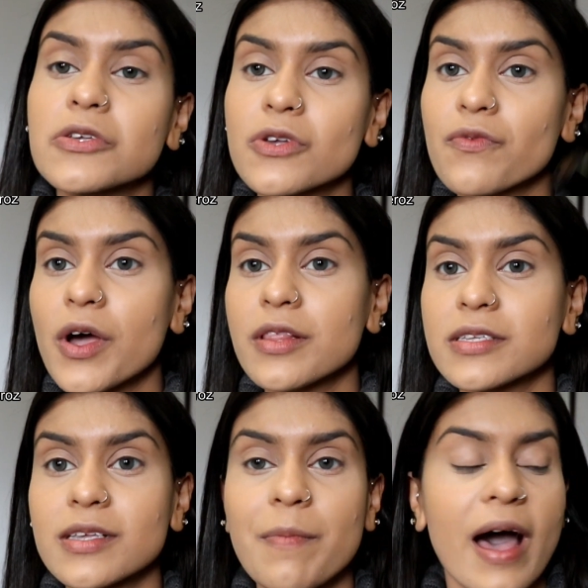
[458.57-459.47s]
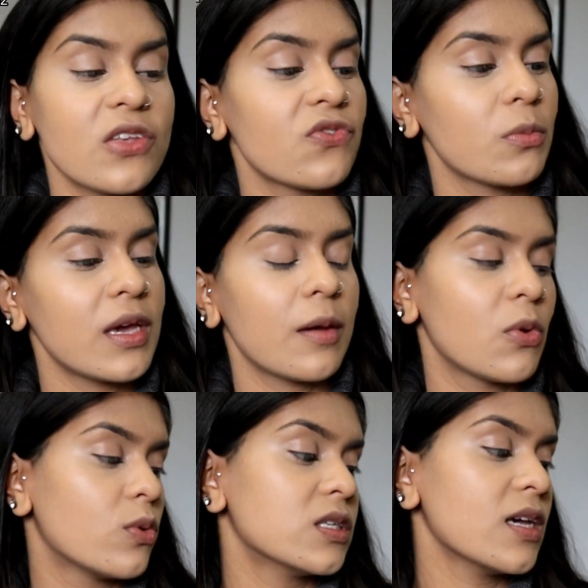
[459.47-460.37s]
So far, this is a pass for me. I
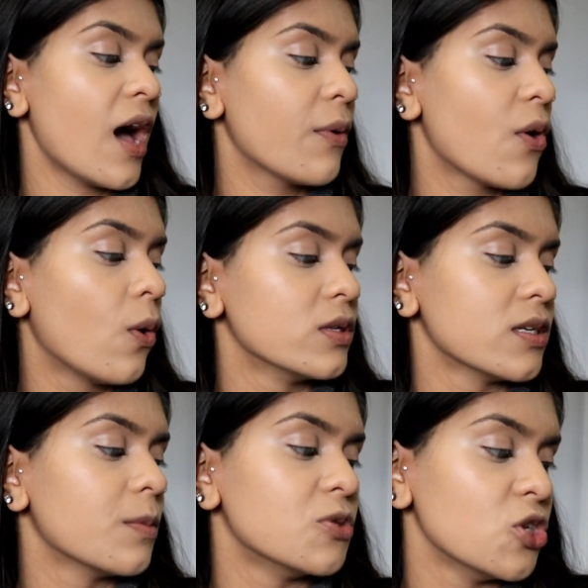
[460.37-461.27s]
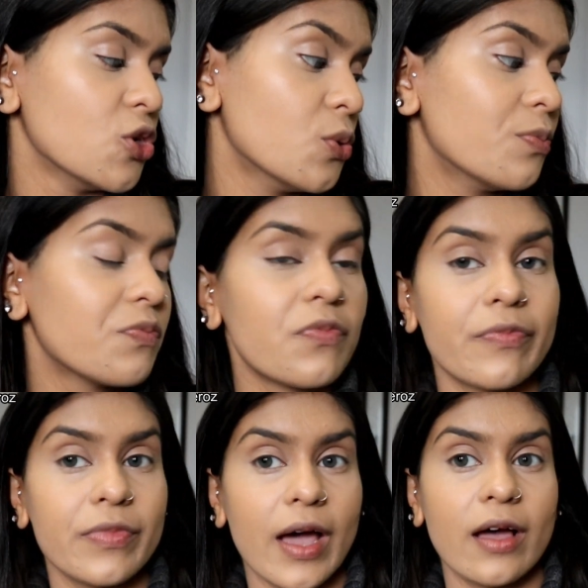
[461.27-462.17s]
mean, we'll see how it holds up too.
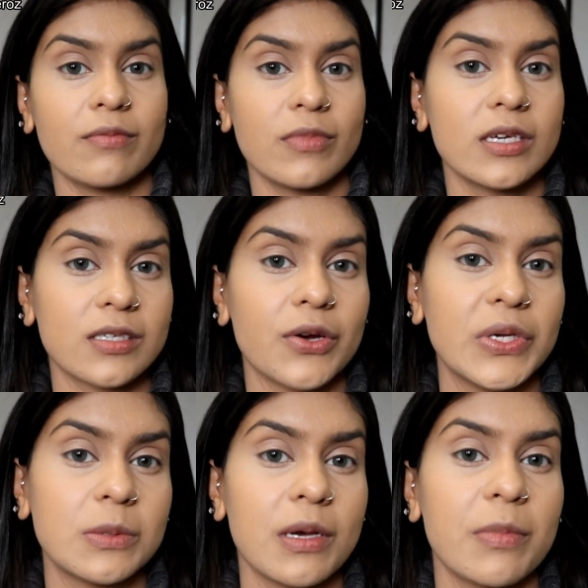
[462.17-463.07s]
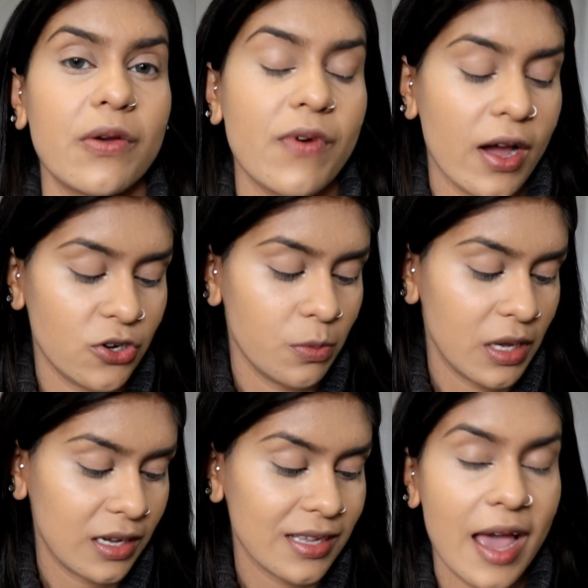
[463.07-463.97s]
That is going to be a big factor
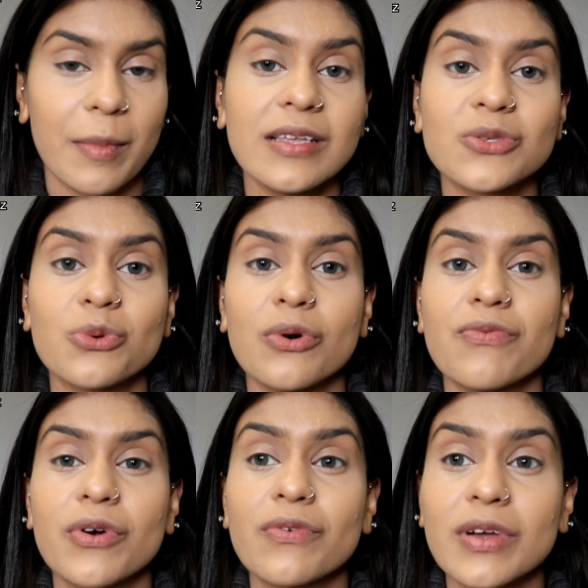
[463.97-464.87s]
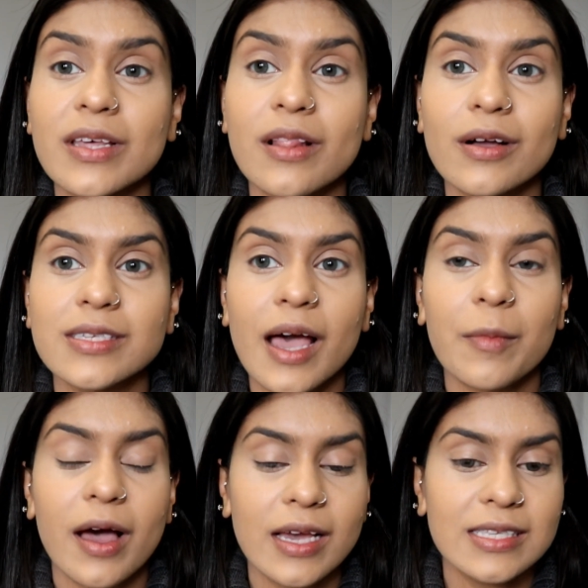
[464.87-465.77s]
because I'm at school for a really long
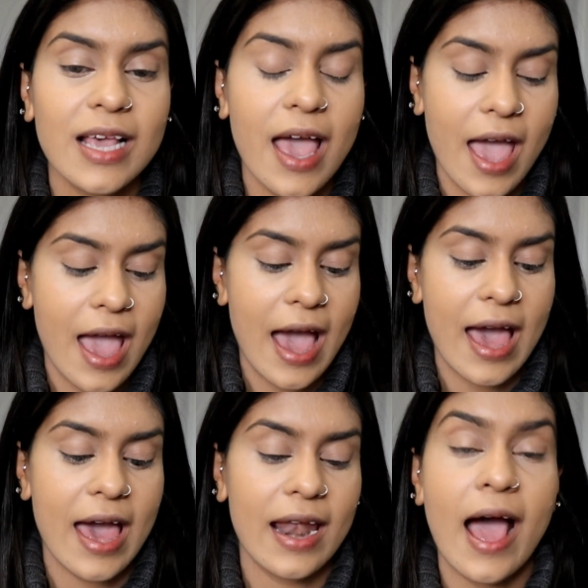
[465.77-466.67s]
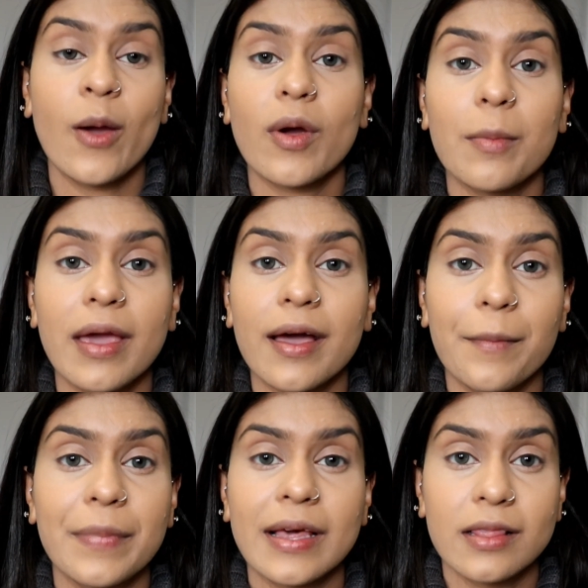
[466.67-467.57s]
time, guys, and I wear
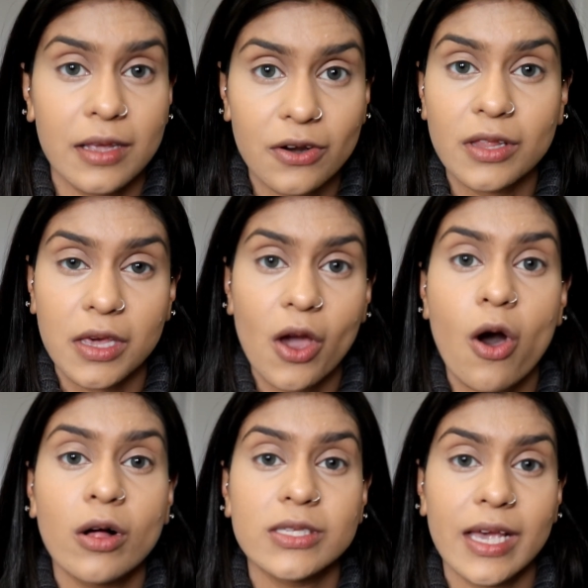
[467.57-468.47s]
makeup like literally all